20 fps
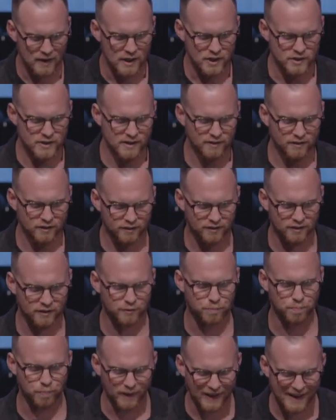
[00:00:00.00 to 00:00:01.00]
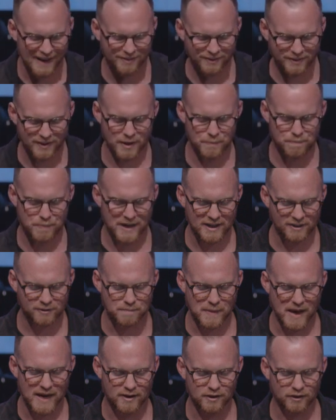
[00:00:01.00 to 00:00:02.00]
Jesus says, blessed are the
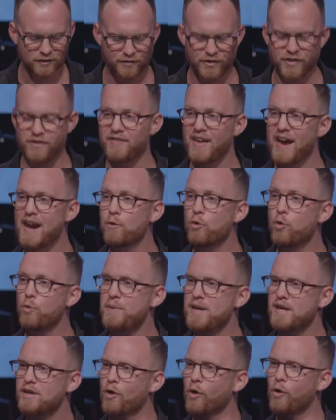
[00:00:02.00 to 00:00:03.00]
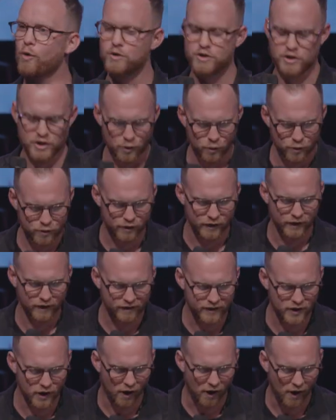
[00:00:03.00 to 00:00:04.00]
peacemakers, for they will be called children
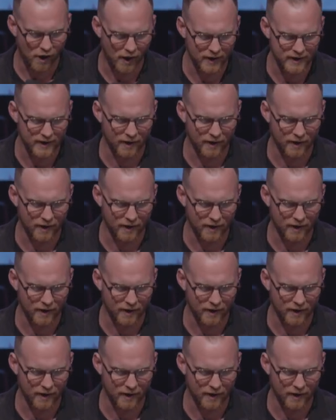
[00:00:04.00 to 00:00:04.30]
of God.